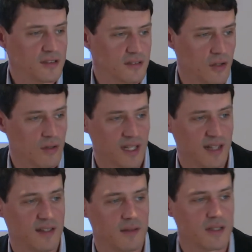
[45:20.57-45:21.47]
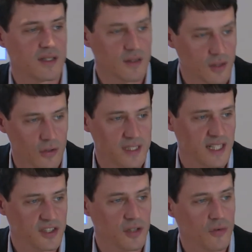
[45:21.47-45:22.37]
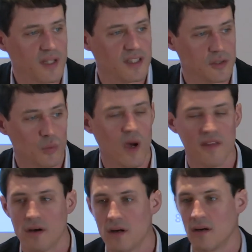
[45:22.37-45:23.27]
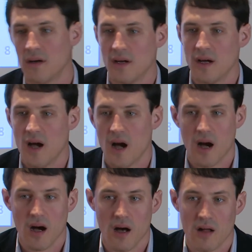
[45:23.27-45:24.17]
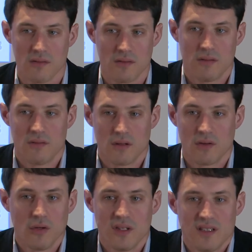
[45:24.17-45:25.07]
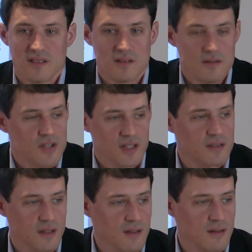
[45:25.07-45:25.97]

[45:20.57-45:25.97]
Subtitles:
So categorization 1 is whether the good is just a